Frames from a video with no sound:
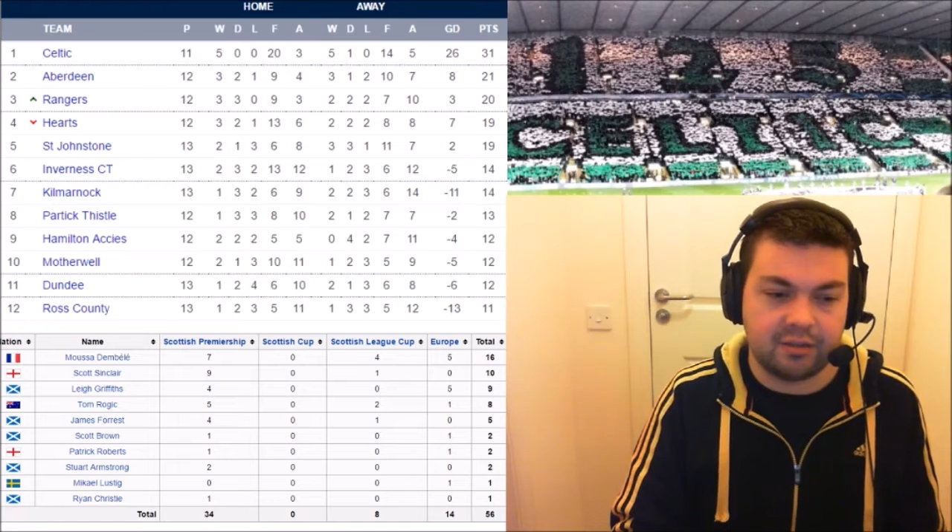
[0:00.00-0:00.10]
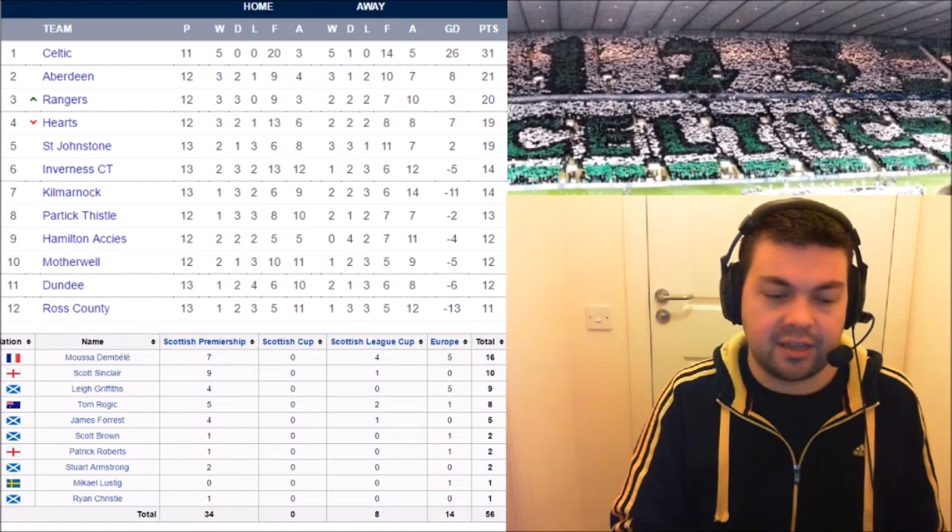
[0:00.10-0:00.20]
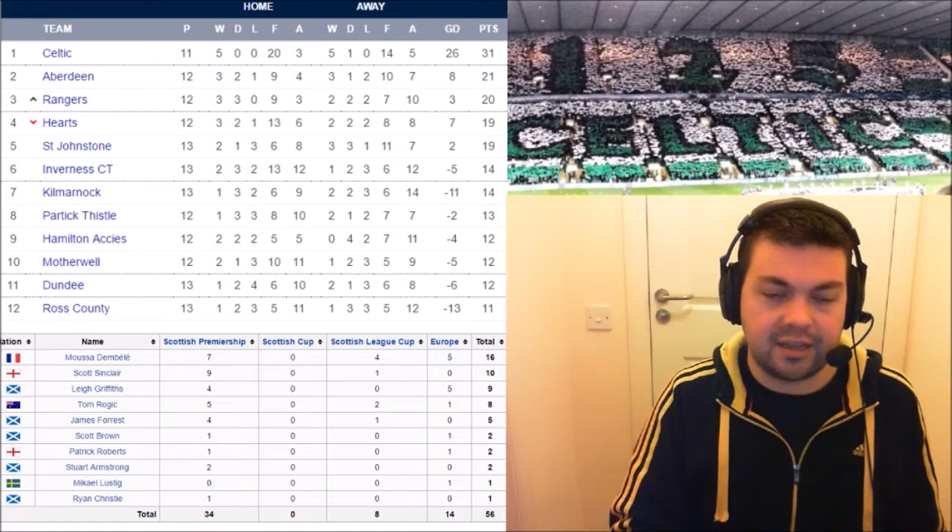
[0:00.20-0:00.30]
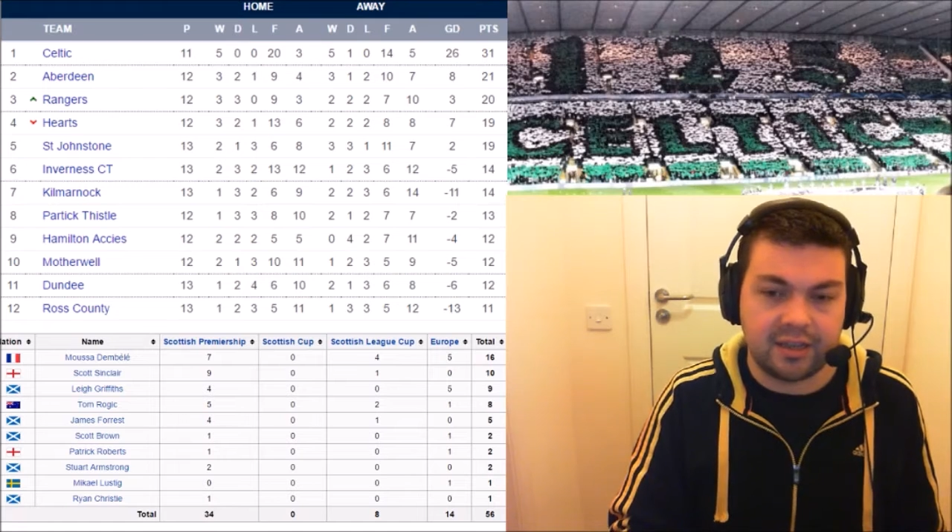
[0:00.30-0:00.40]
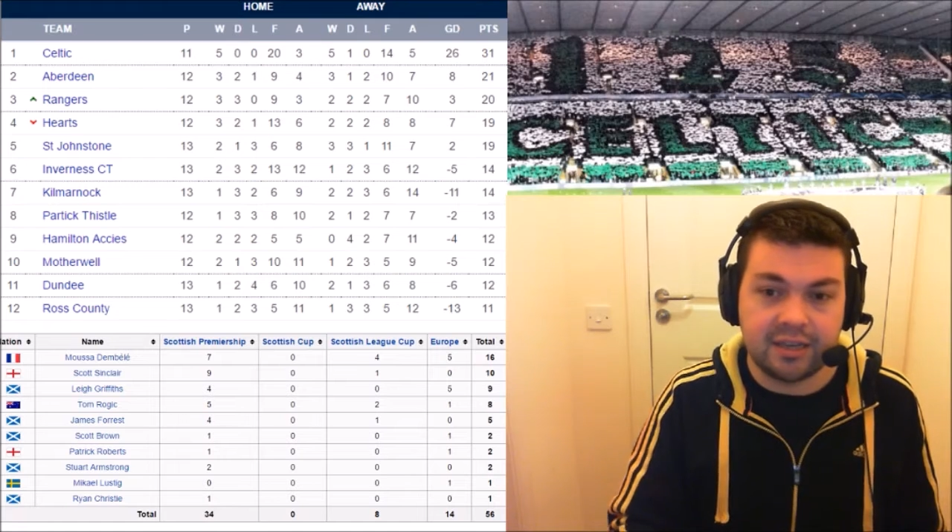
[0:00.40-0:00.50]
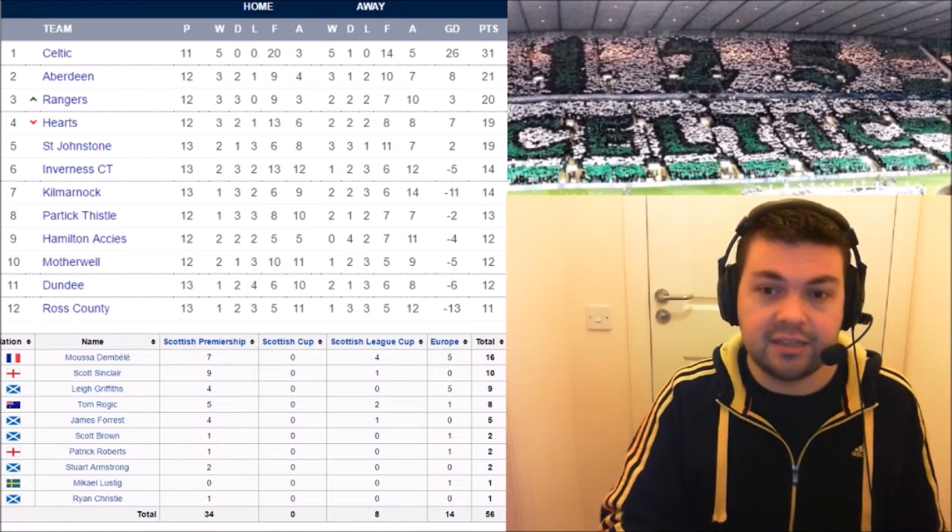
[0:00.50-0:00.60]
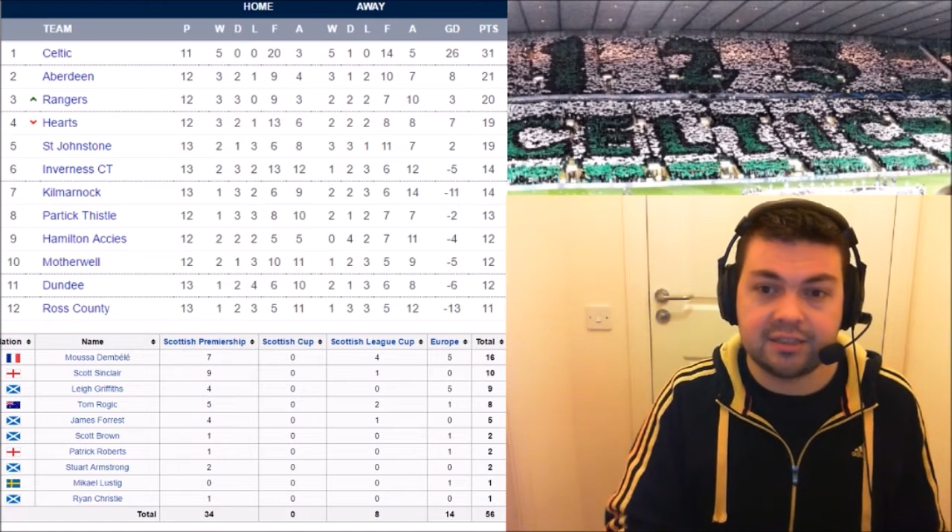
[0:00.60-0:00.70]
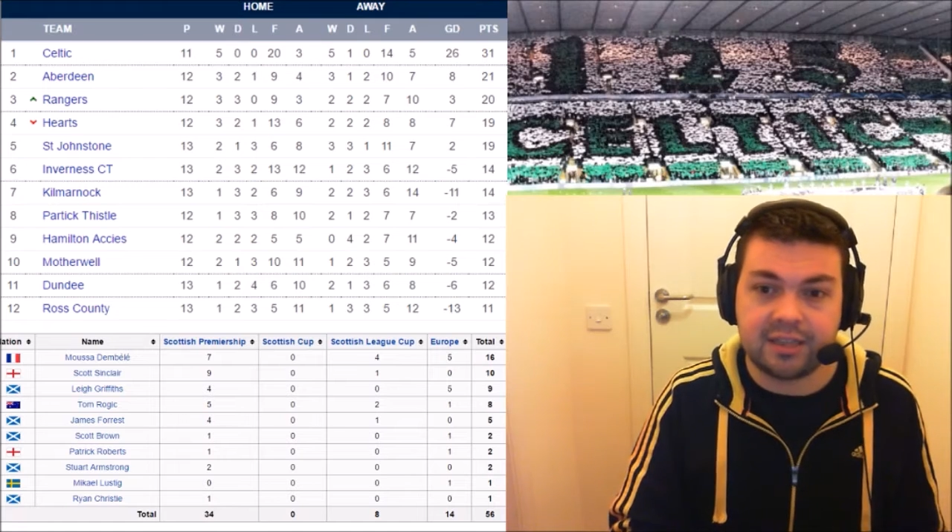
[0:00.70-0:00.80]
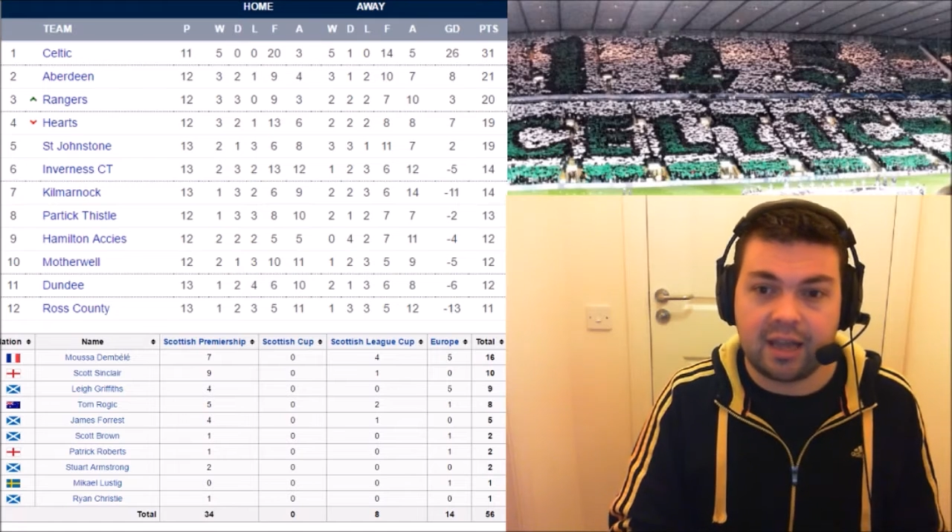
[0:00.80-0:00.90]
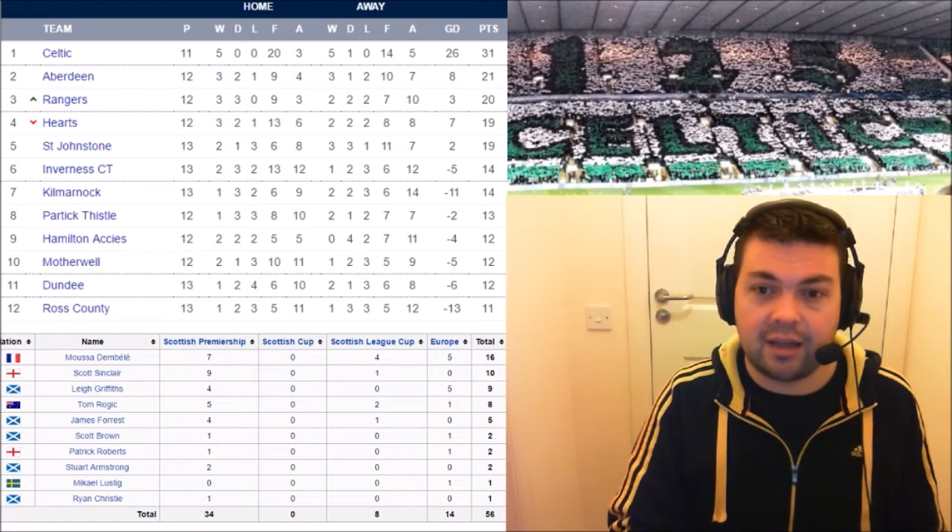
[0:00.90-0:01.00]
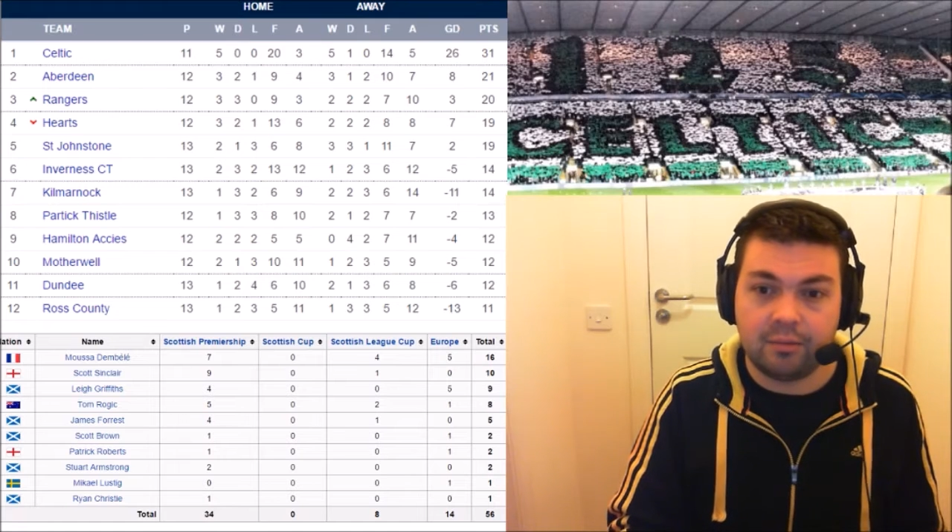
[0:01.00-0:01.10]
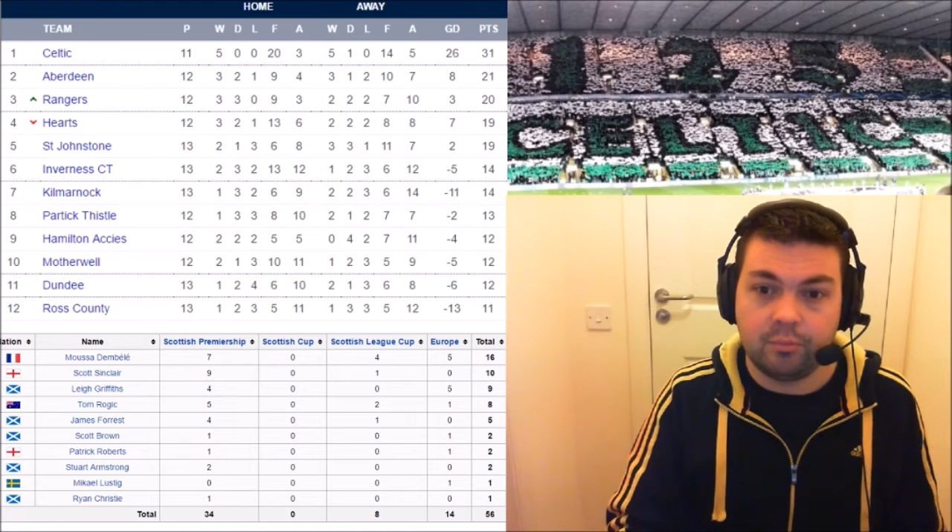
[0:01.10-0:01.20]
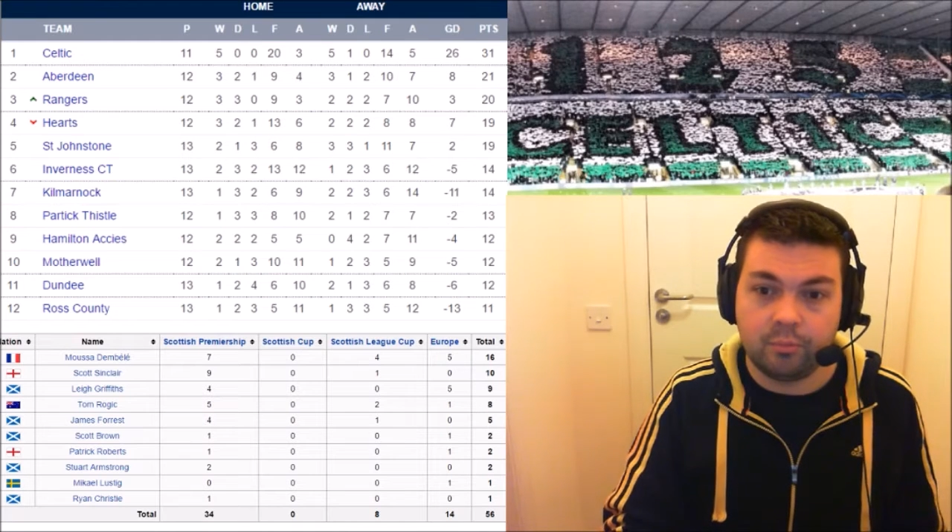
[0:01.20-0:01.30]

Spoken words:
like, he needs that